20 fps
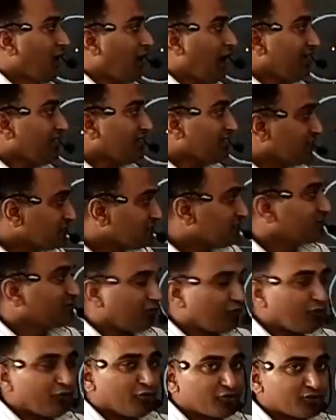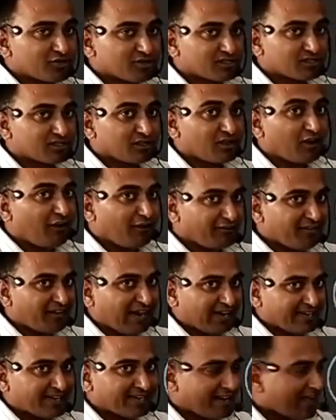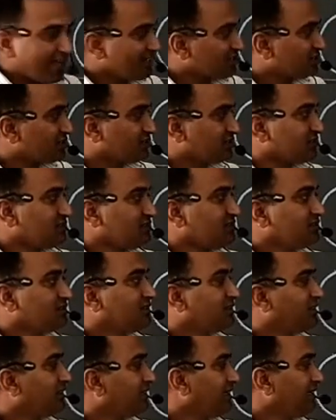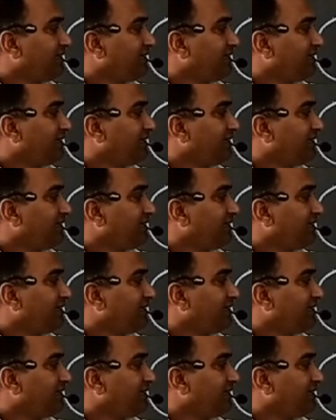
And this force of attraction